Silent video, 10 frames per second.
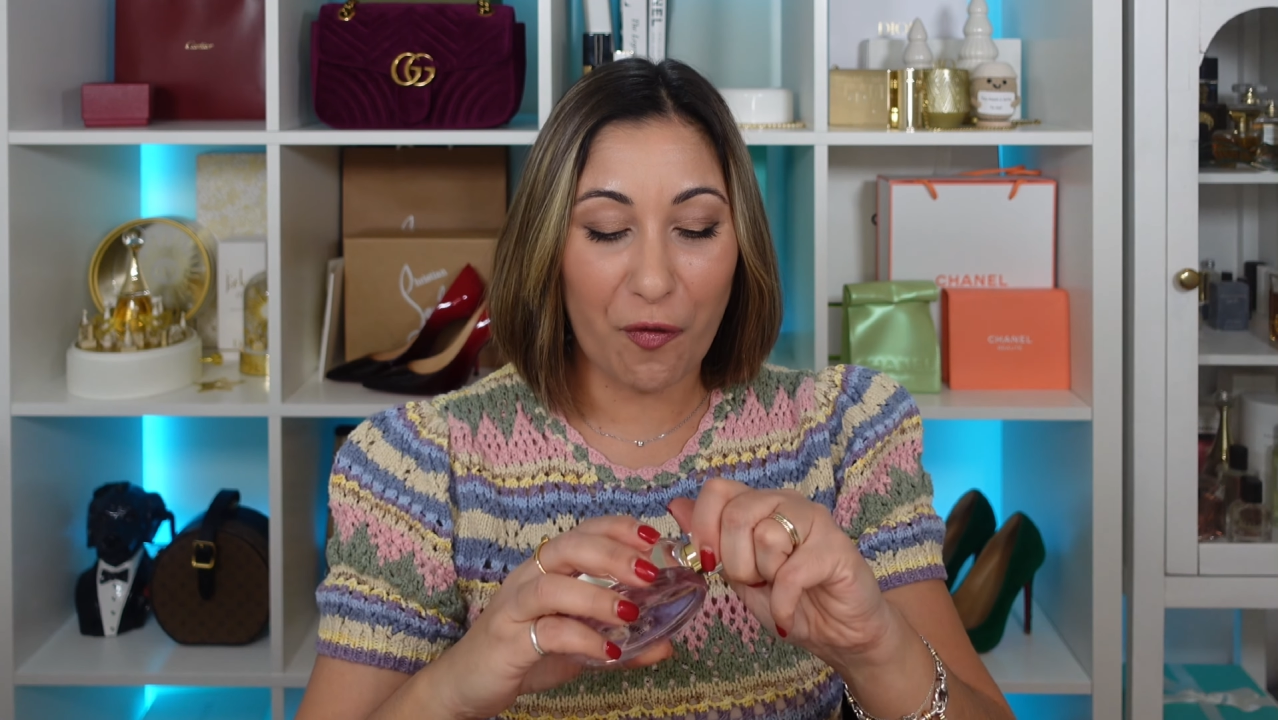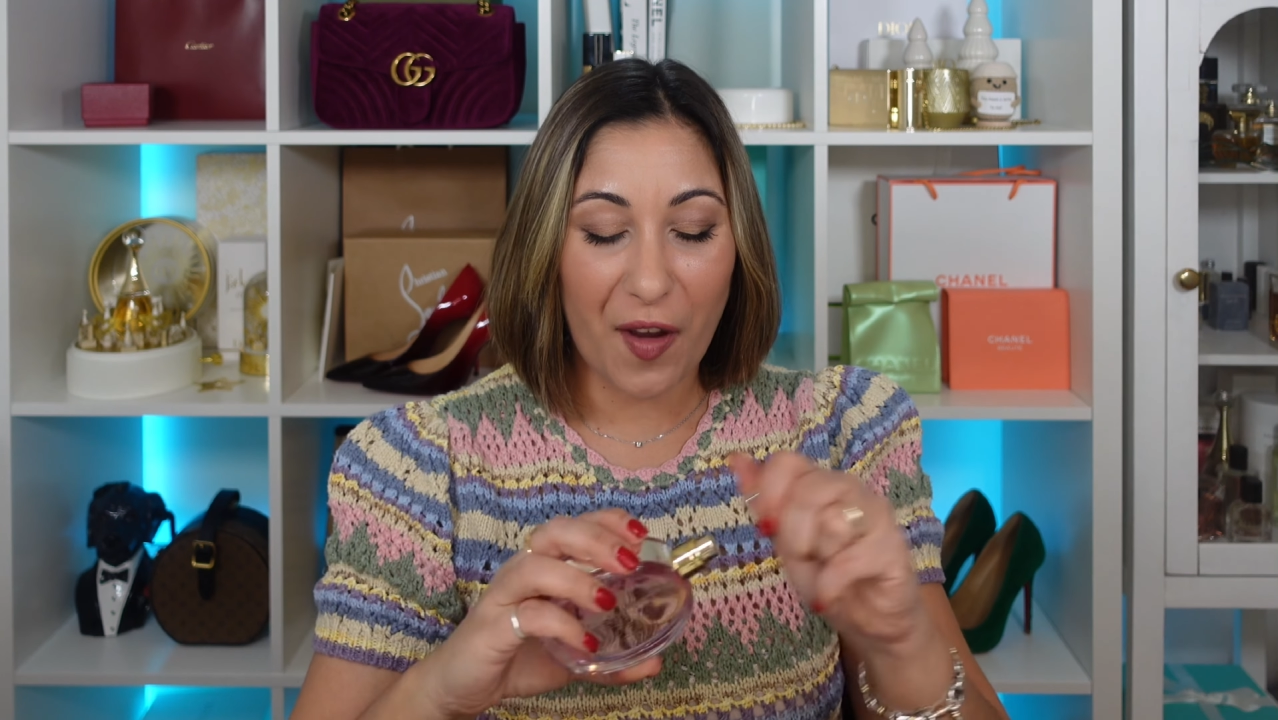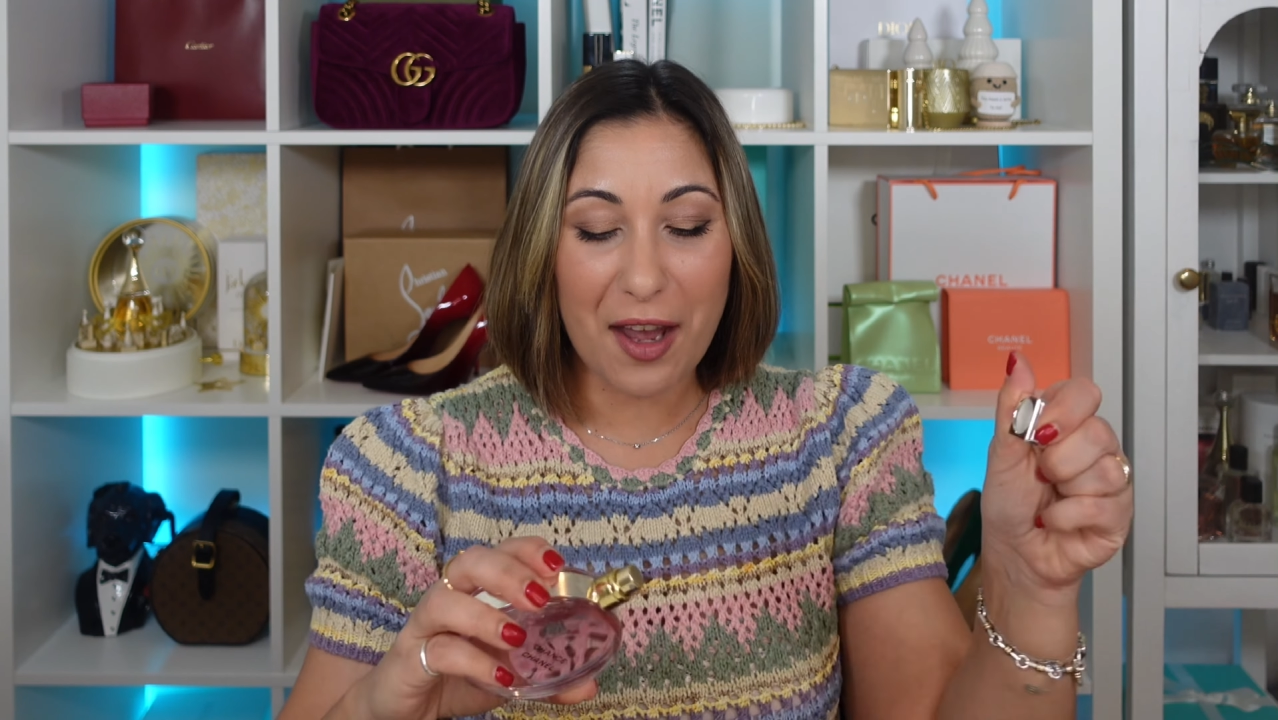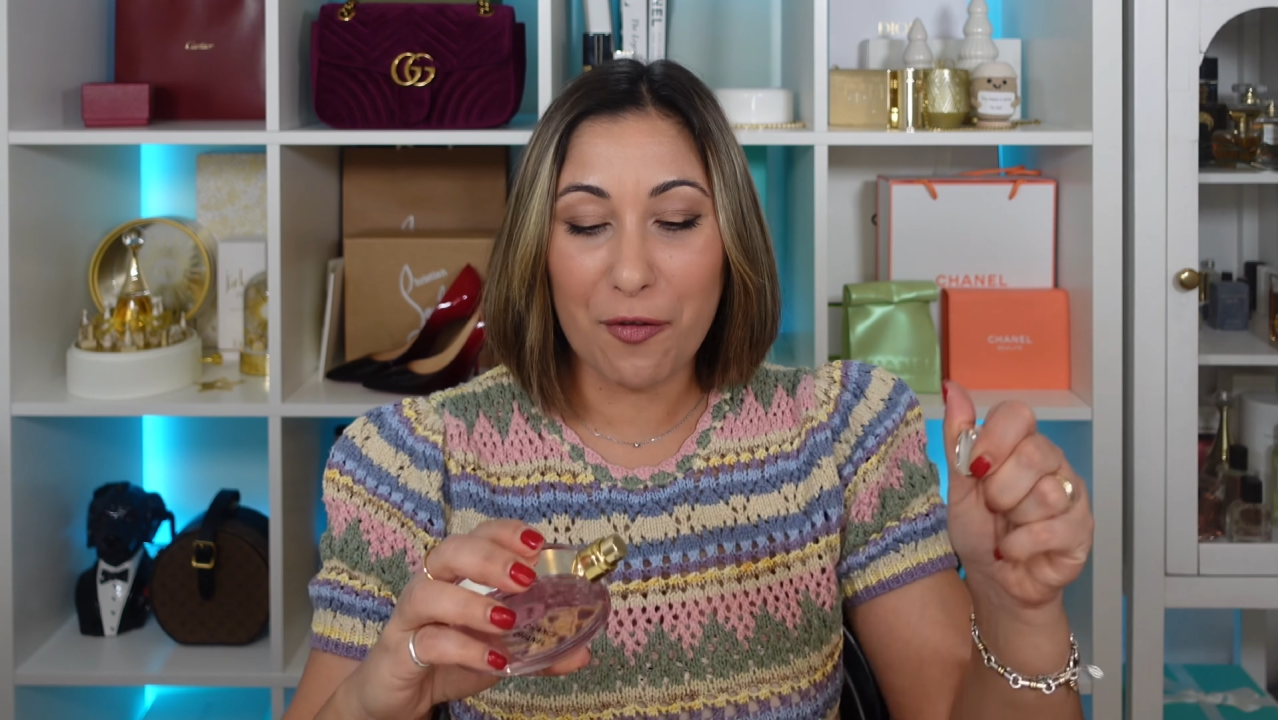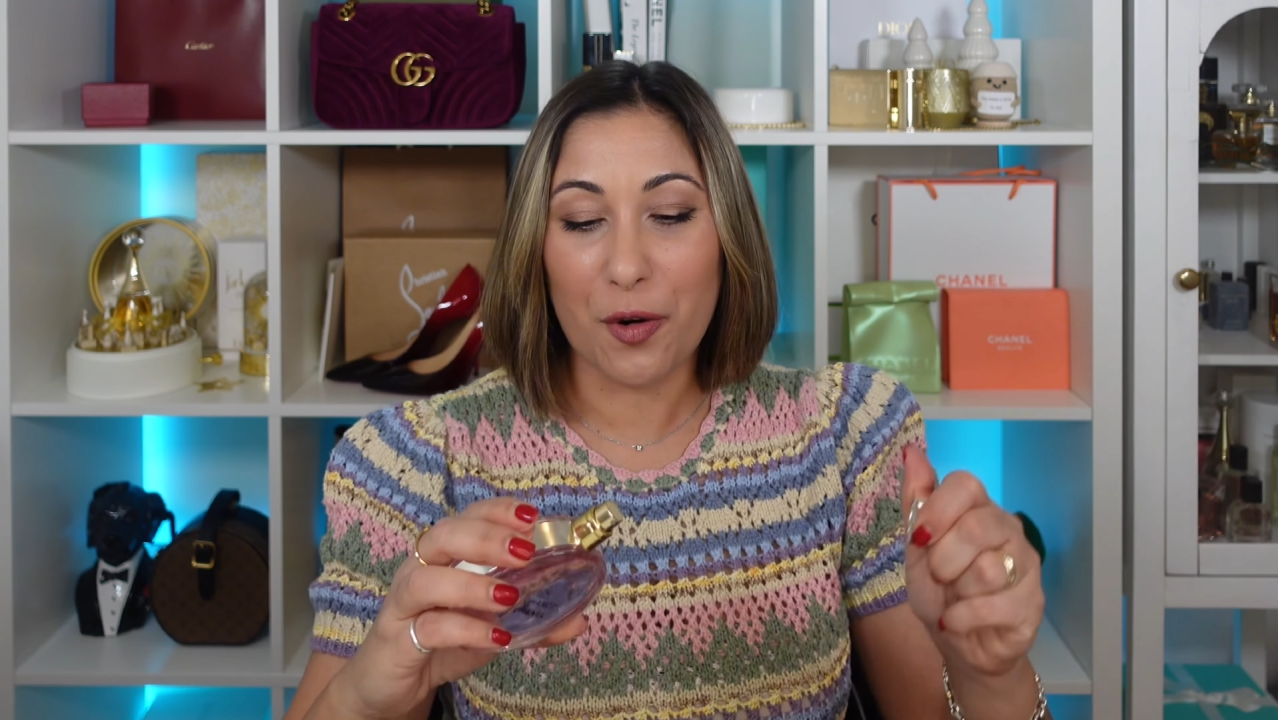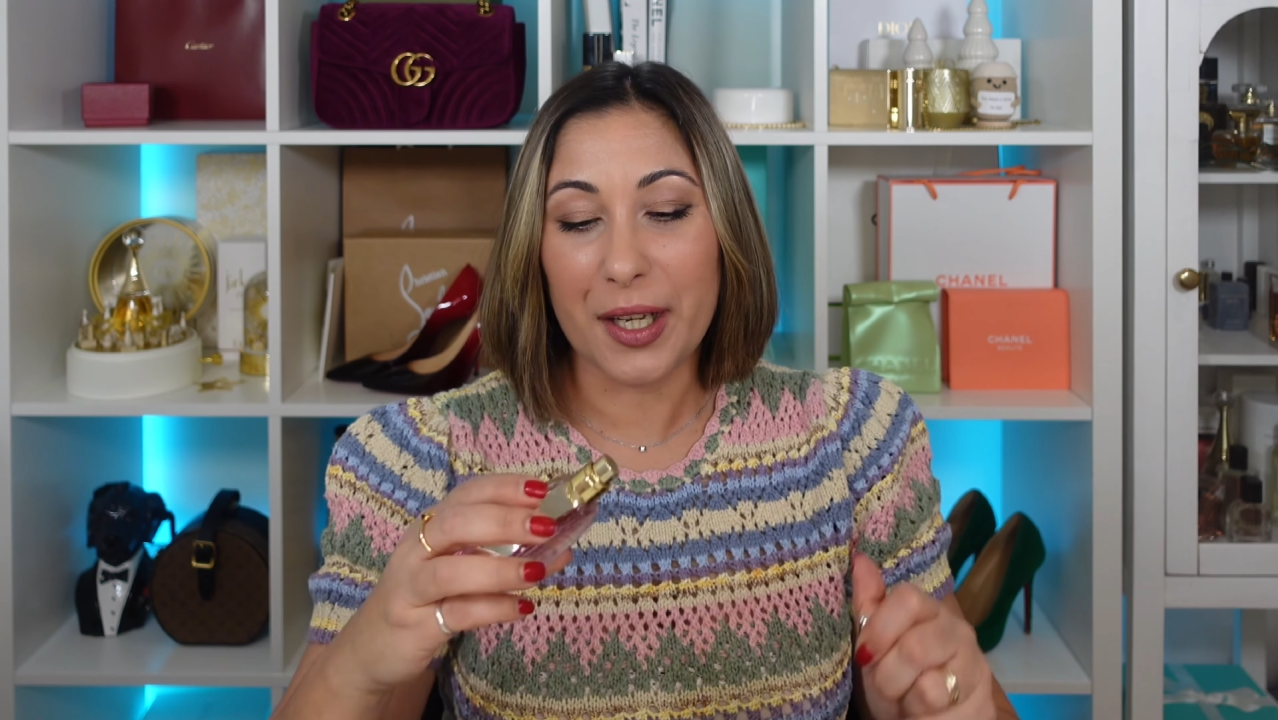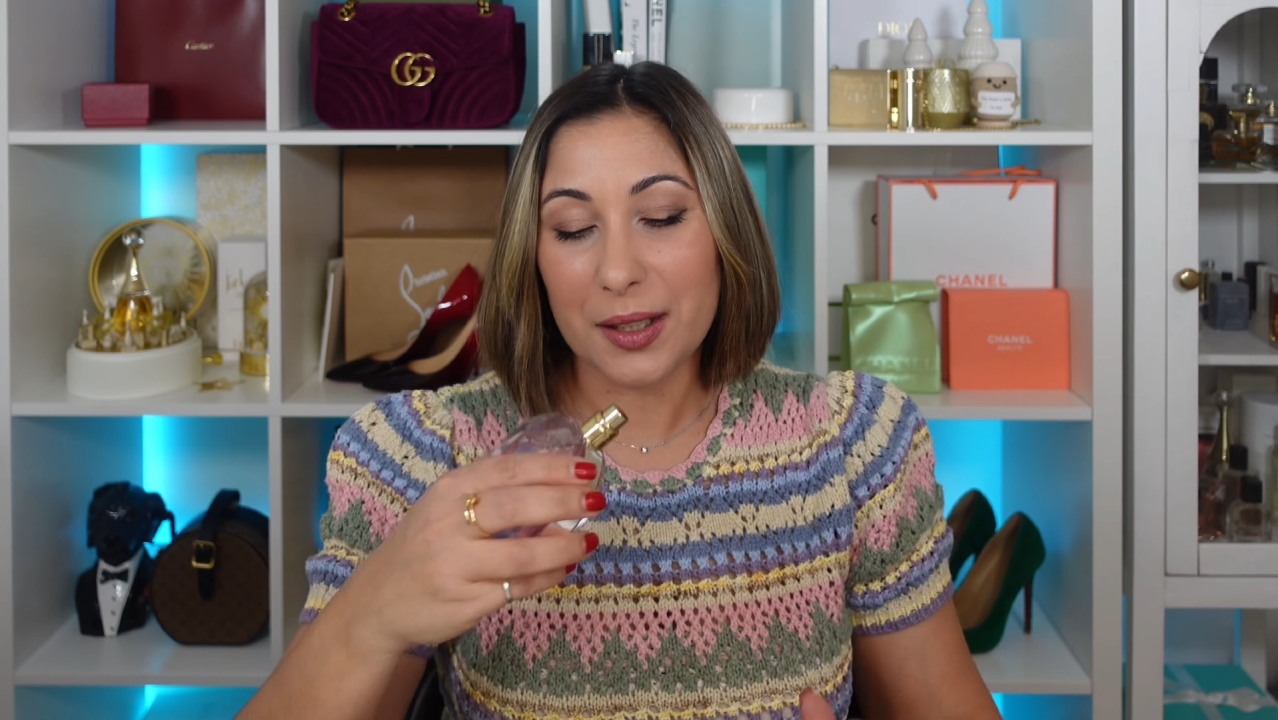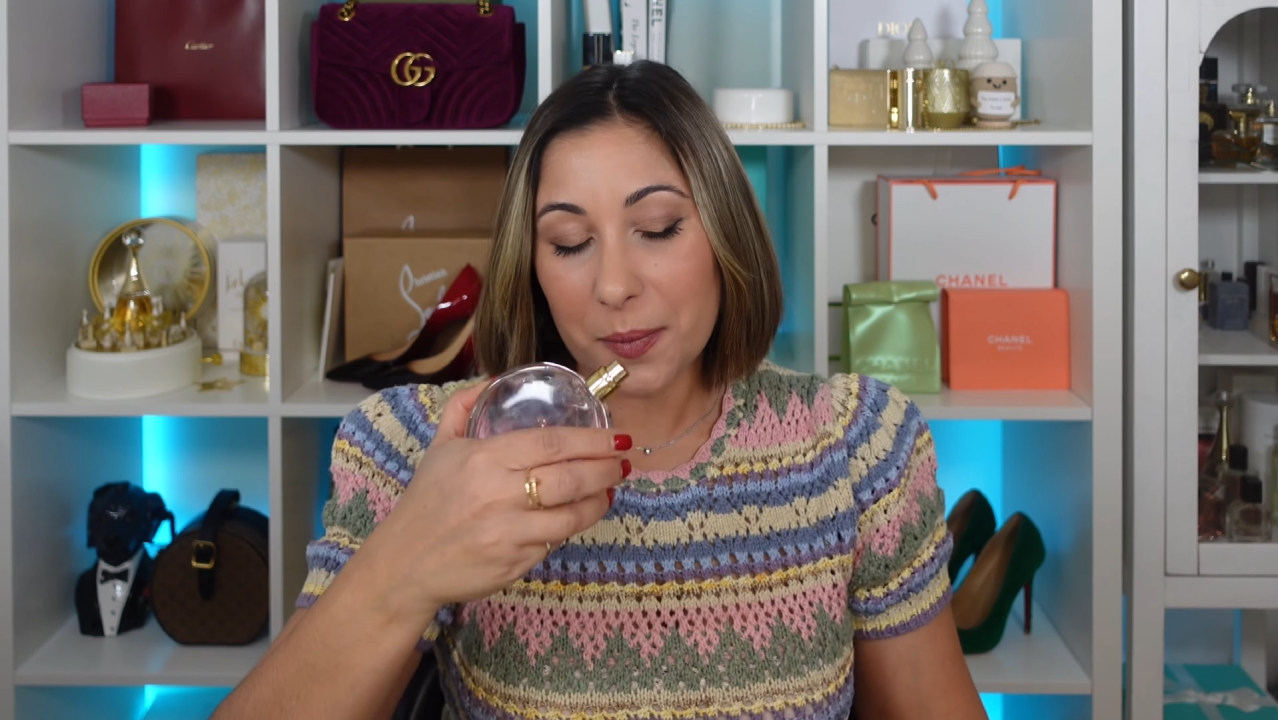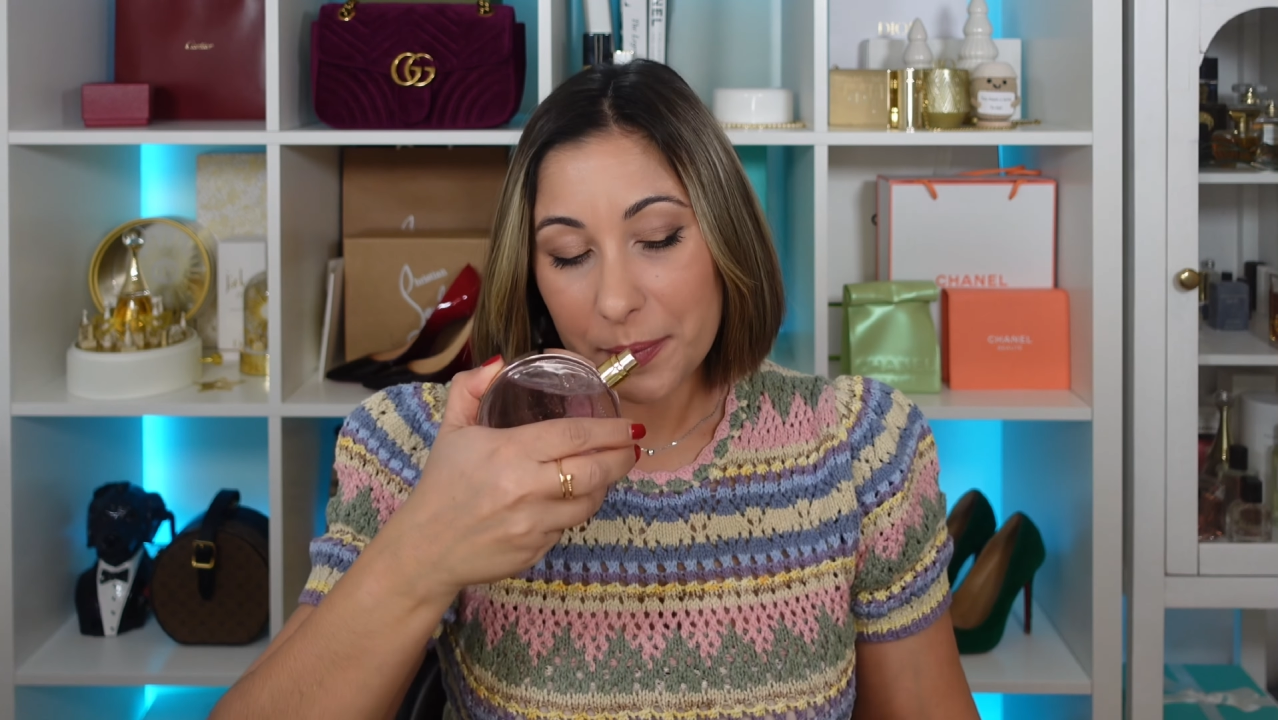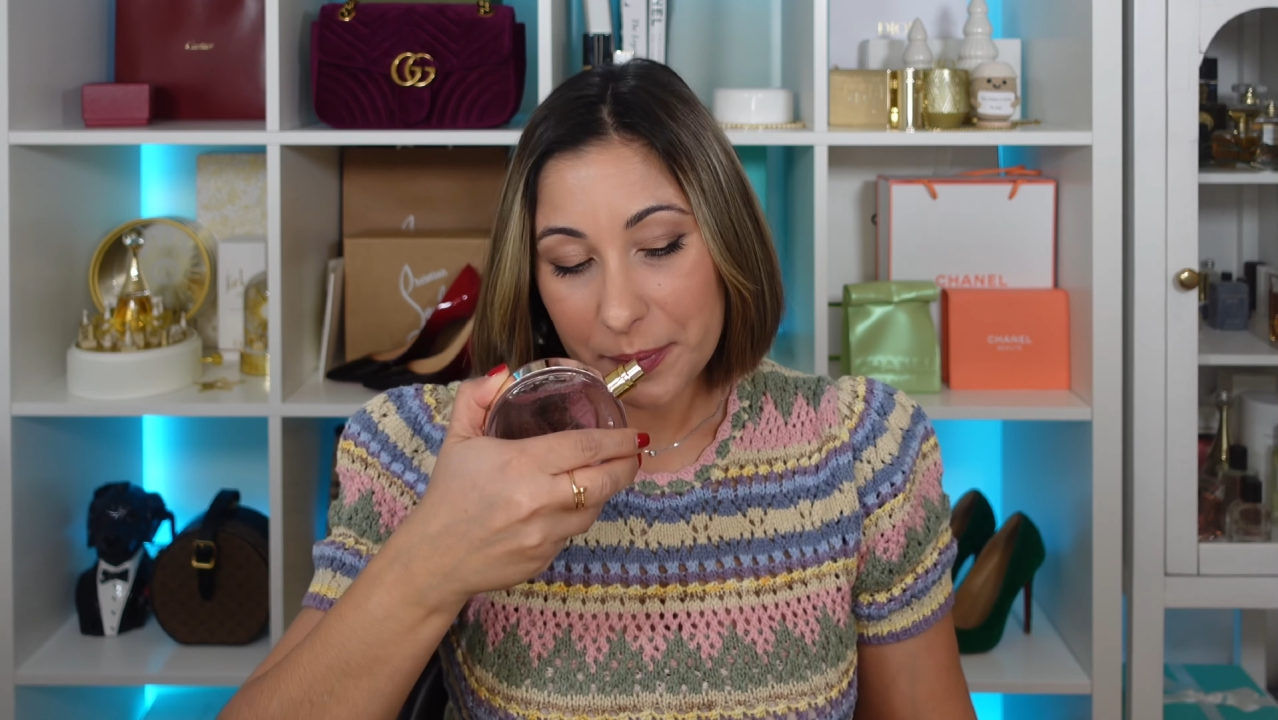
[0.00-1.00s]

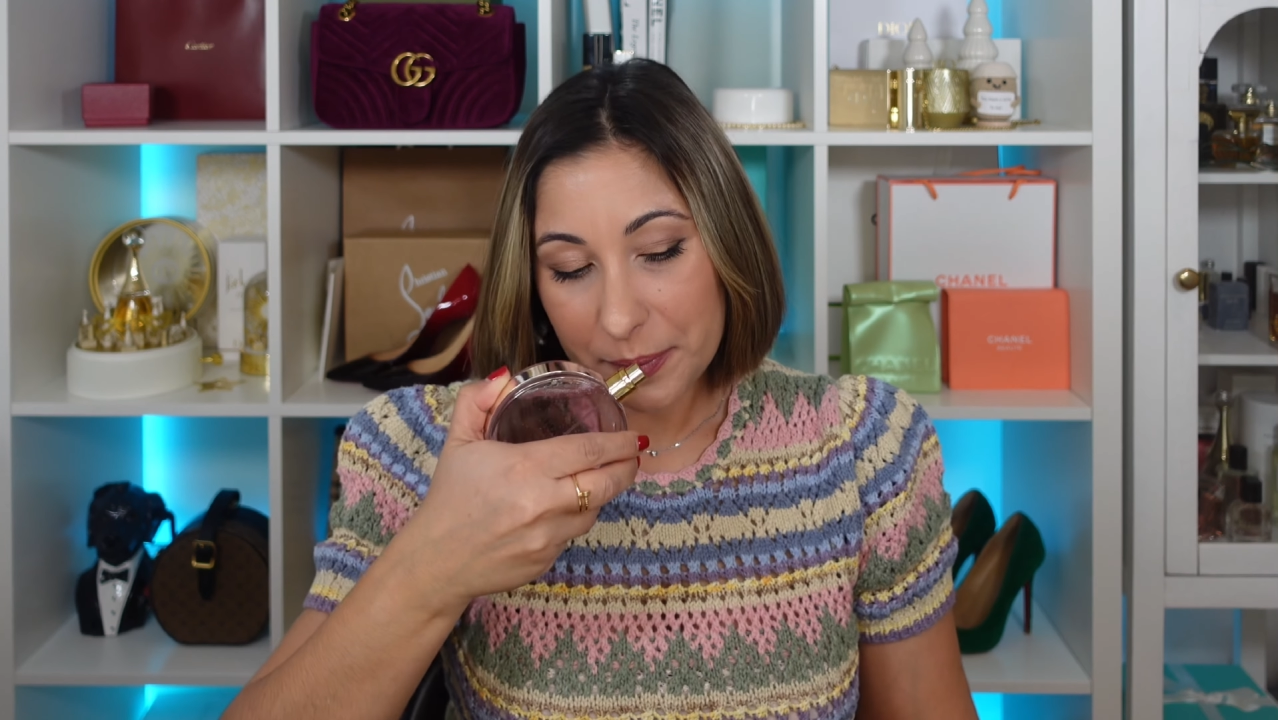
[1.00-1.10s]
favorite.